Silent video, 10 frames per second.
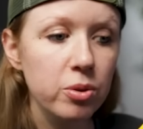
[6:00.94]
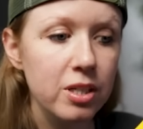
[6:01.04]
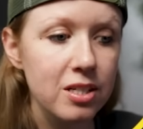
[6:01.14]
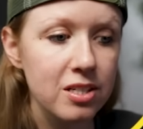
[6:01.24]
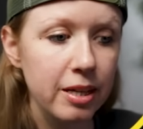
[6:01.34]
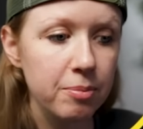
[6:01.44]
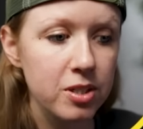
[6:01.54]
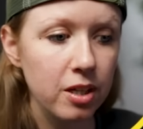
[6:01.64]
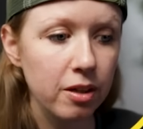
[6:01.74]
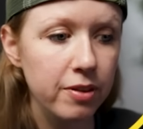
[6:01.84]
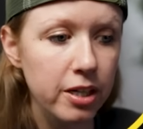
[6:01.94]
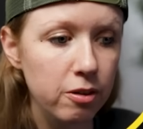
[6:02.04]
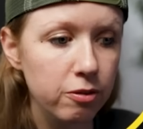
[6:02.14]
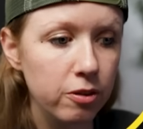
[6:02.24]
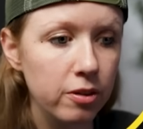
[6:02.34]
to this same stock
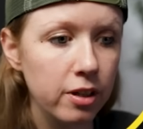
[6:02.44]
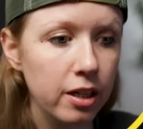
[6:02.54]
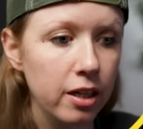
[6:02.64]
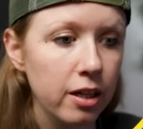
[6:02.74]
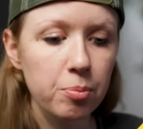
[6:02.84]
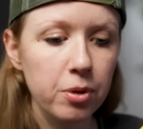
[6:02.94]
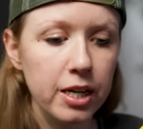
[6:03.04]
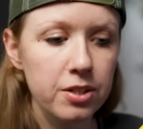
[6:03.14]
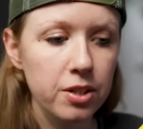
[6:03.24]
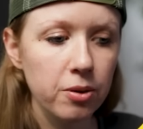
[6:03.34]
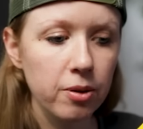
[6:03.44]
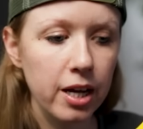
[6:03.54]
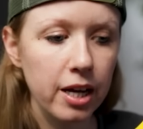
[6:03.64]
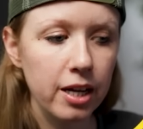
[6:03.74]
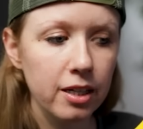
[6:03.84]
video folder and press
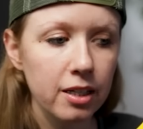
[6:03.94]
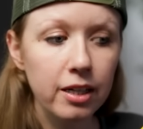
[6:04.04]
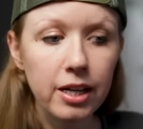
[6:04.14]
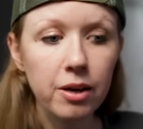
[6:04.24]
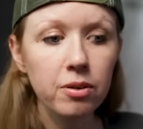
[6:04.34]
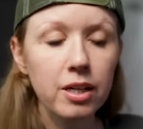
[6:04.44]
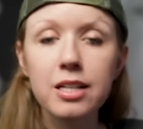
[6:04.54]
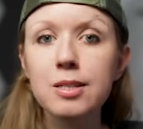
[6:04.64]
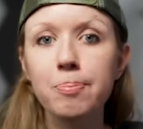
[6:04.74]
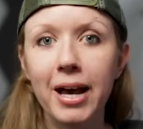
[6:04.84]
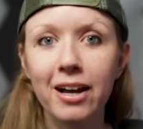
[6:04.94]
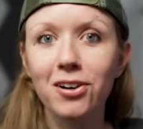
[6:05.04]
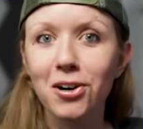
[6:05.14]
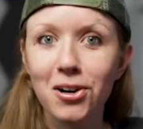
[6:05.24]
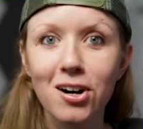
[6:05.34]
OK. And now it's back